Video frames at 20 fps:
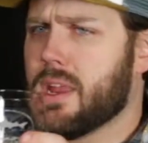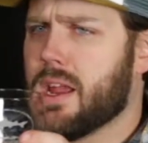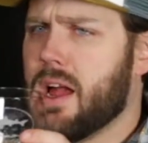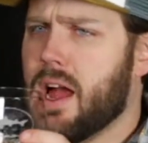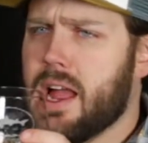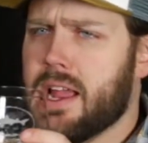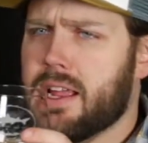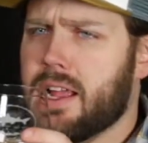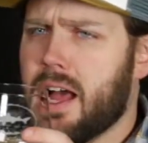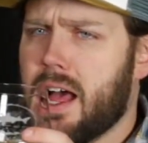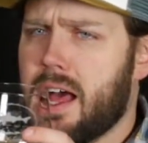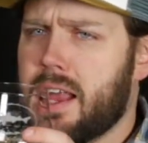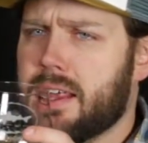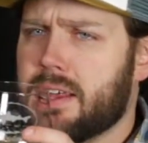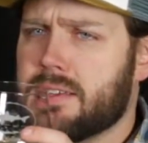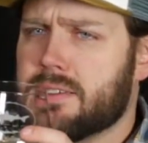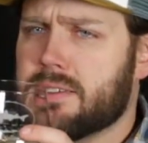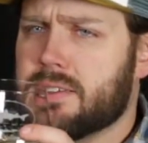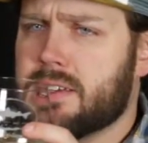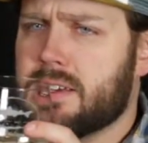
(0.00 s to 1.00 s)
I got
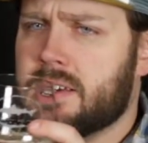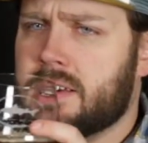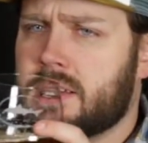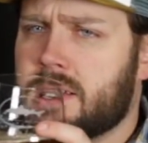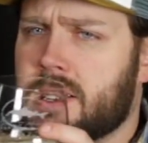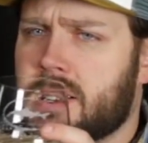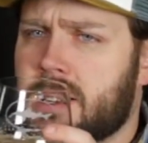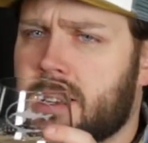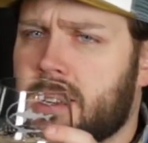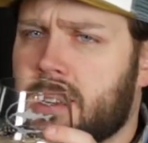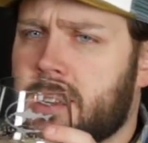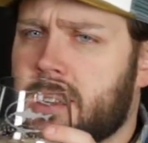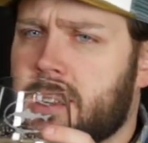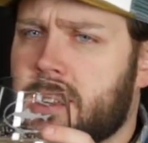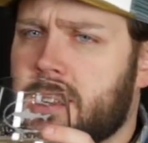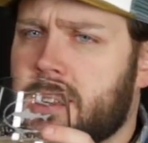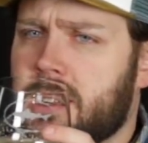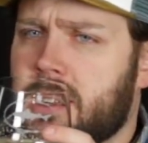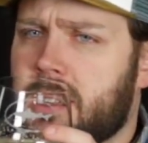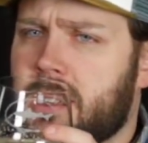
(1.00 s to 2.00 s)
it
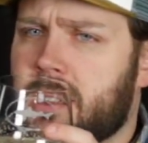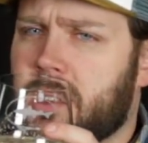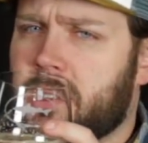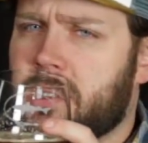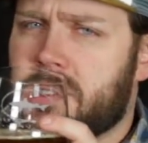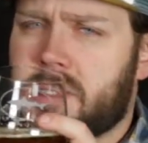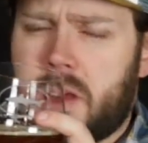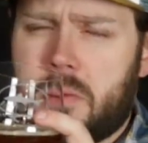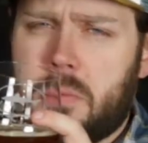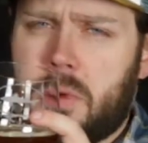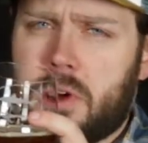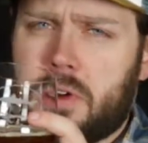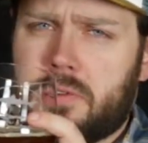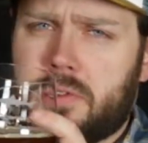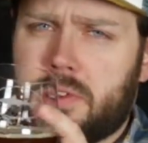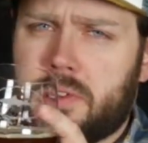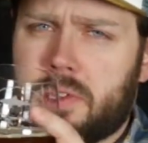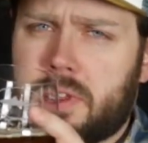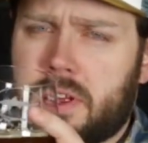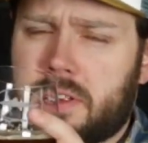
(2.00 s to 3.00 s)
in the summer
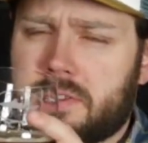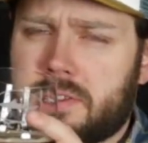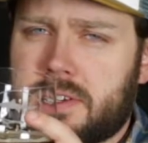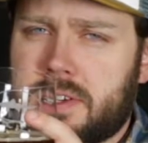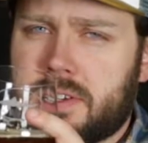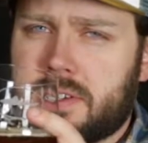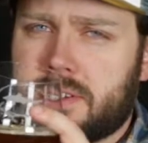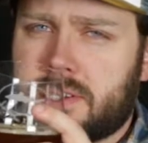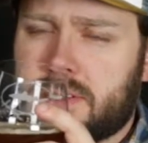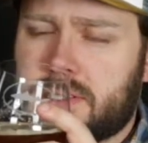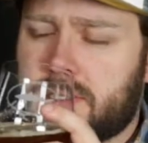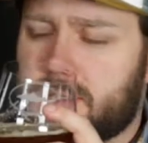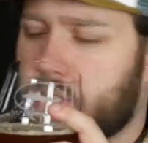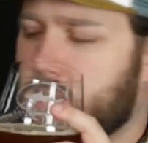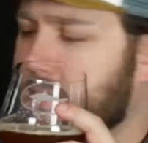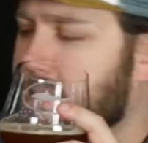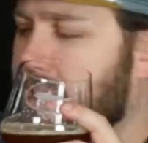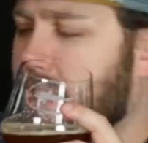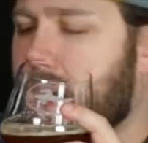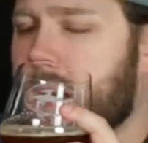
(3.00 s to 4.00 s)
of 2018, so
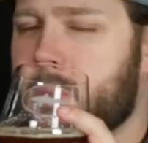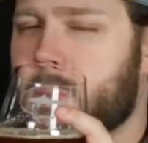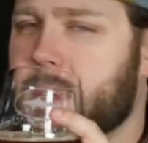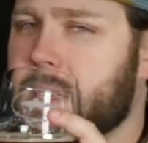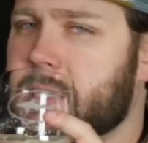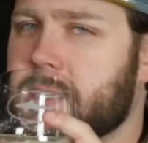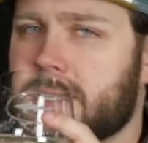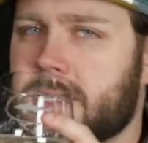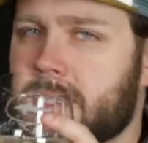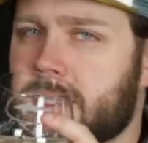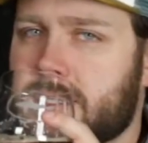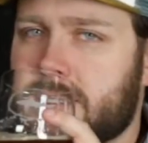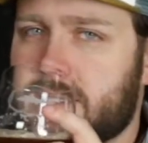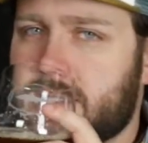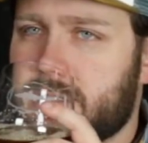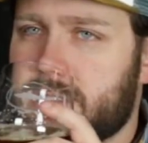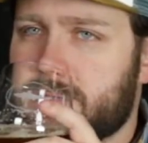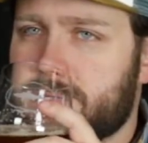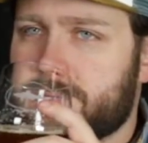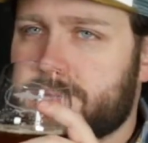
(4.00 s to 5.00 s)
it's got to be a
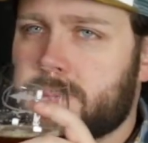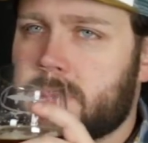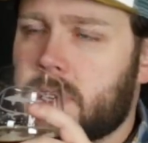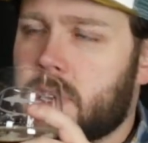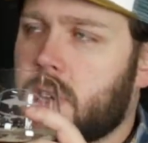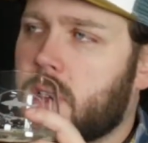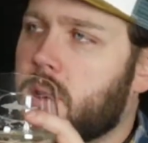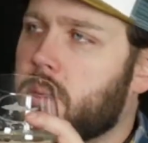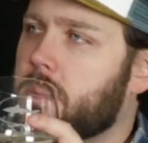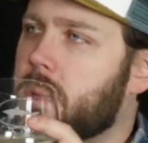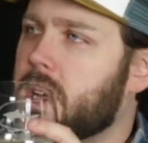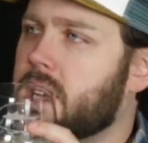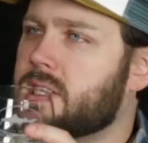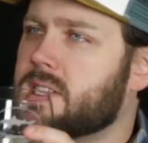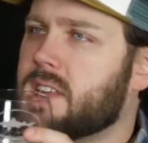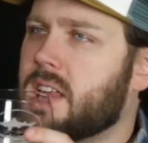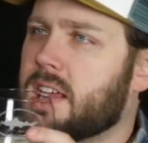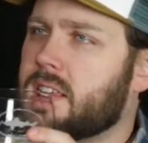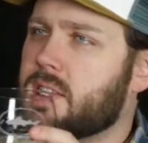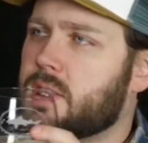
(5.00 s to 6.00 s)
16. But
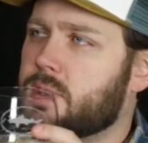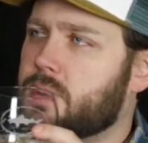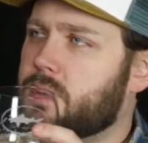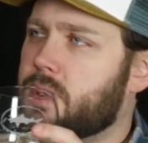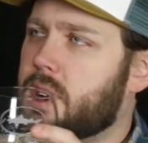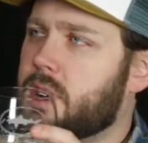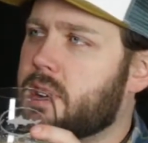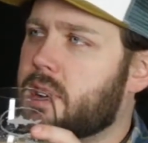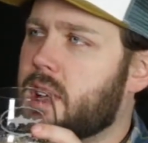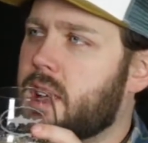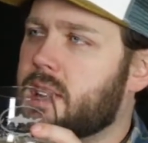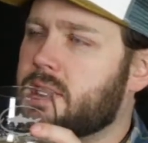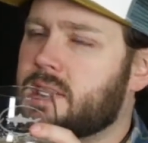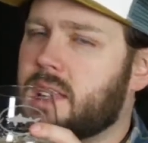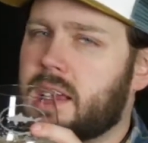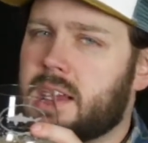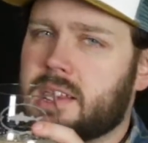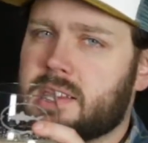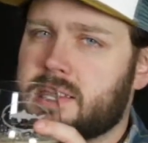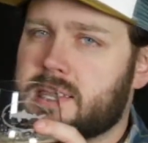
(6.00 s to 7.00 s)
it's like it's
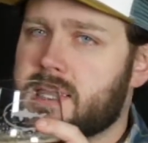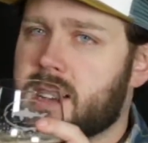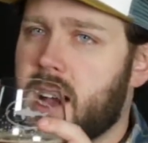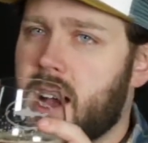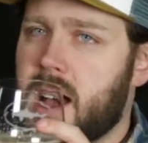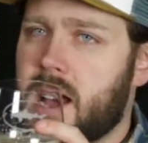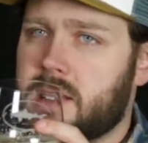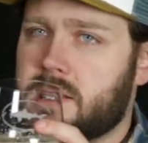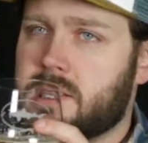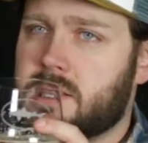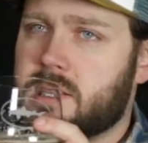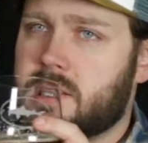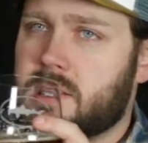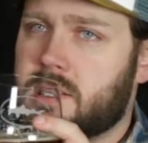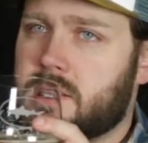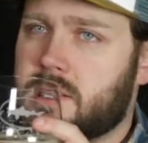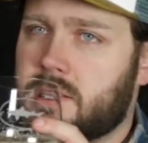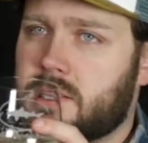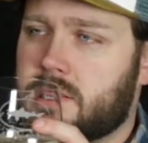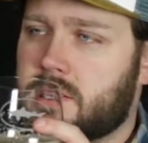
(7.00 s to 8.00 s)
like a dot
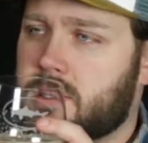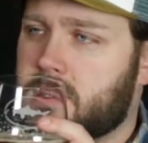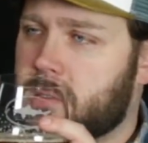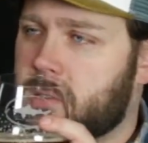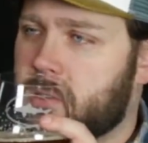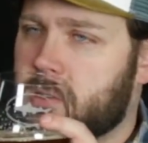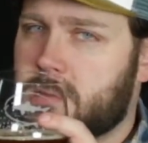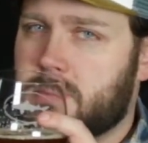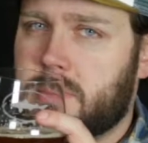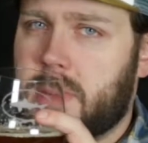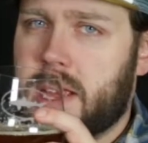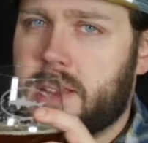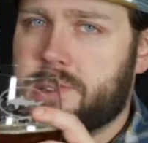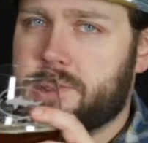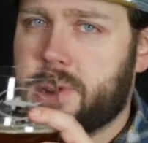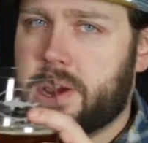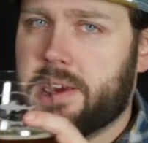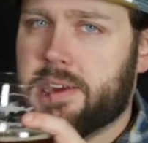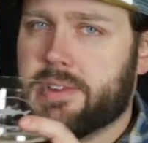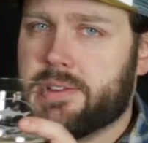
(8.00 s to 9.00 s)

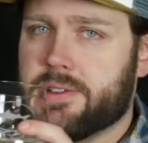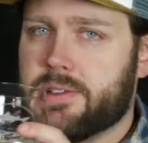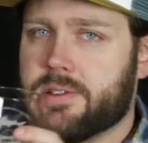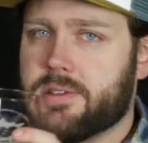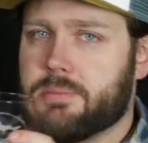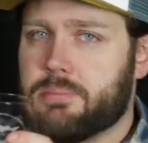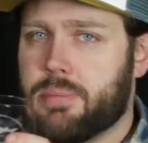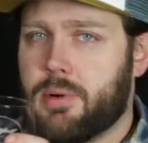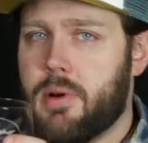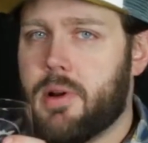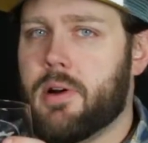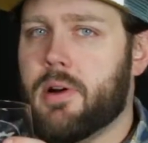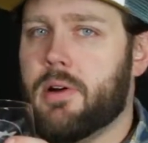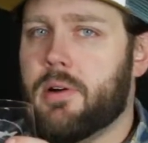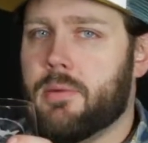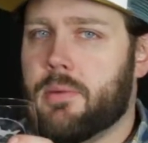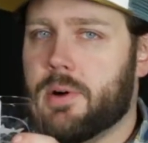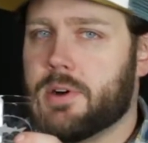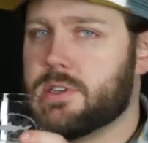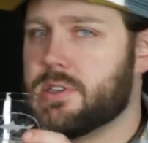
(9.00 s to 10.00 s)
matrix
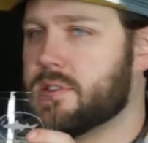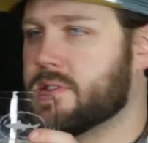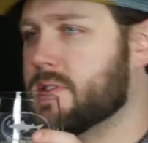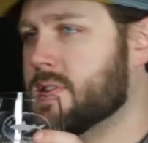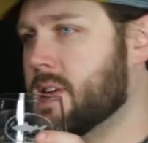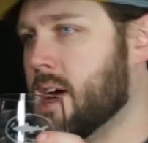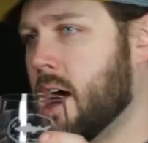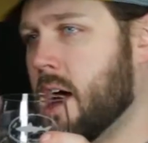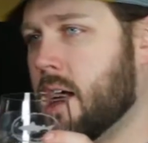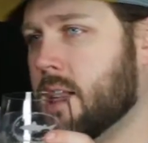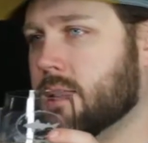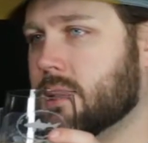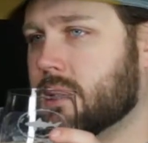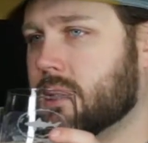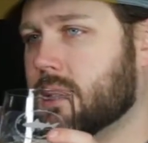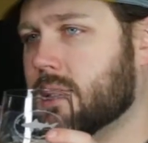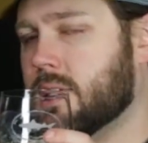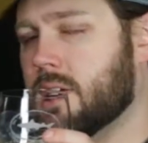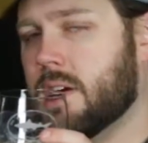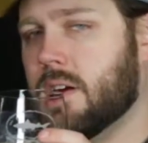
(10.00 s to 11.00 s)
printer where it's just
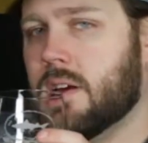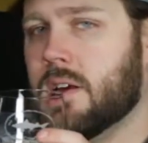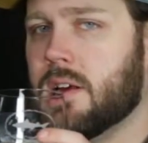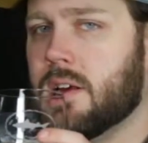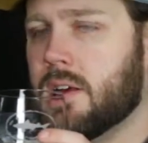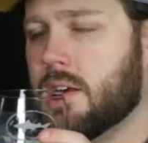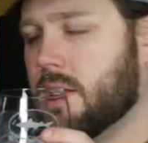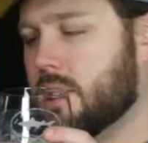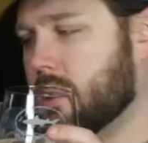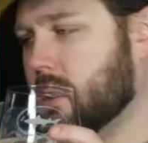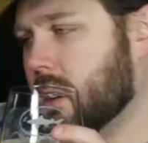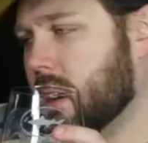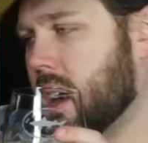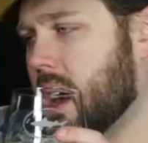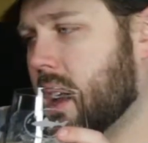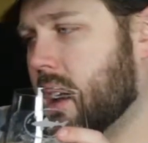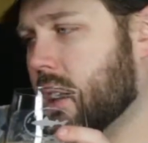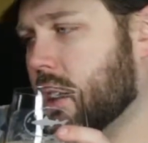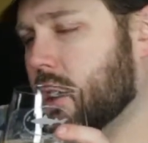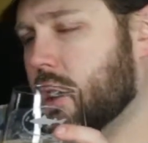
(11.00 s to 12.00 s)
dots, so it
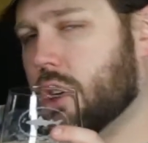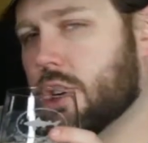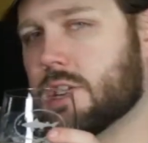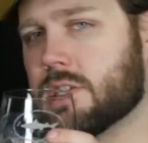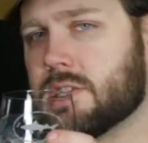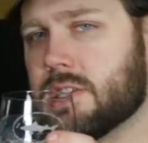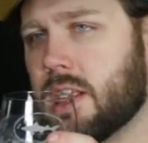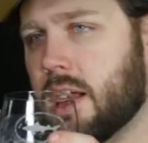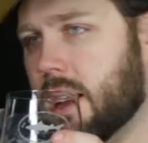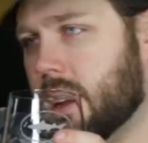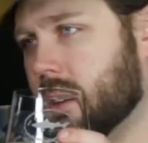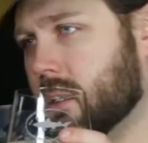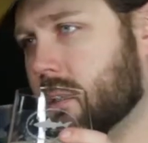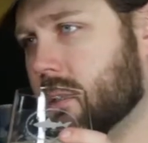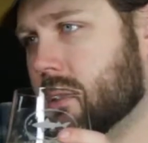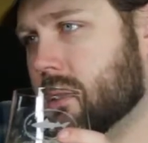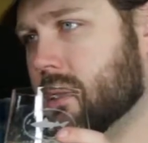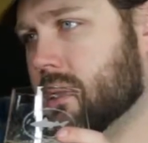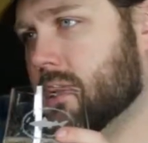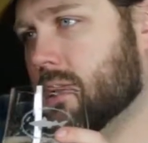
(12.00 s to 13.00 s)
kind of looks
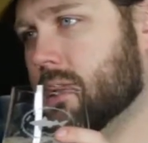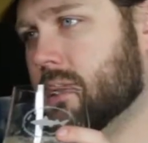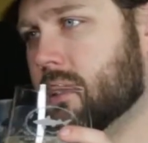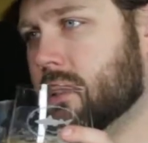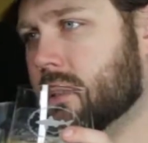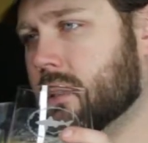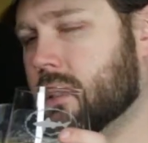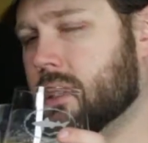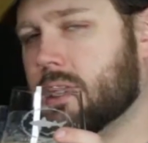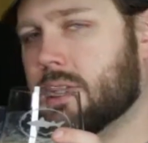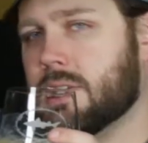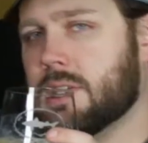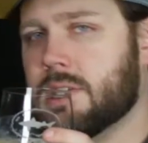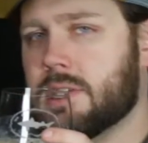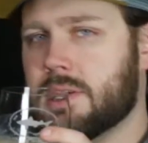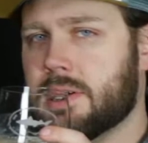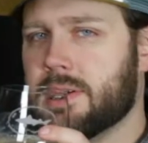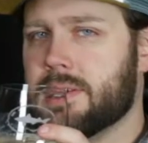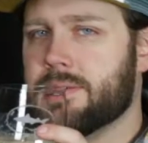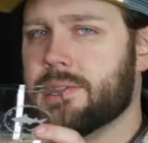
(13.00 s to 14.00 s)
like
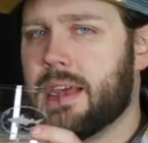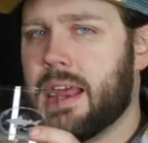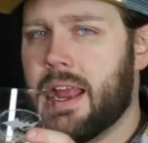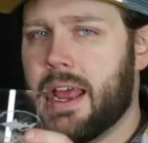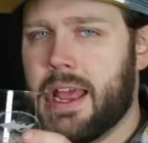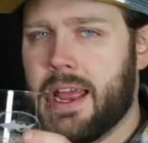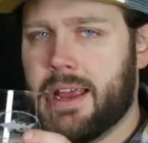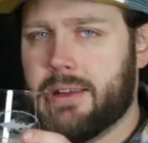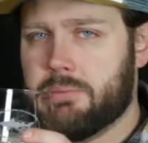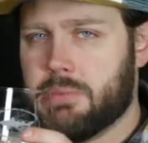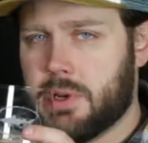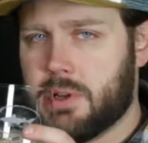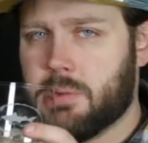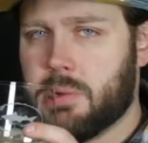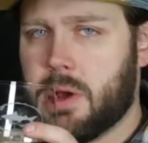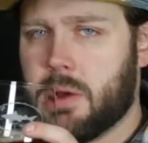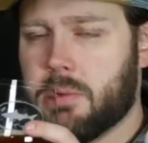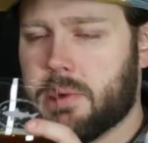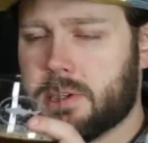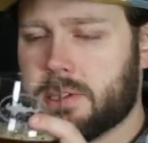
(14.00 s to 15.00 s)
an 8, but it's
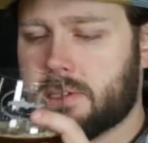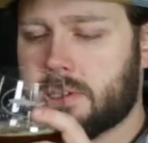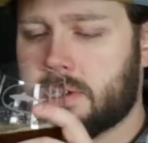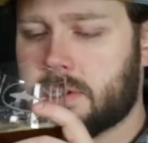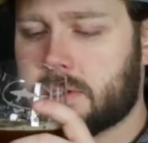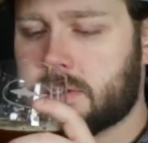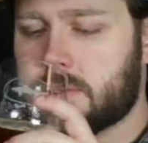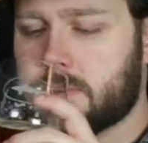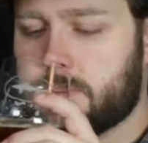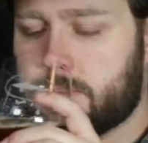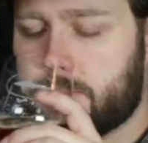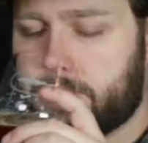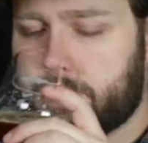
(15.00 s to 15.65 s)
probably a 6.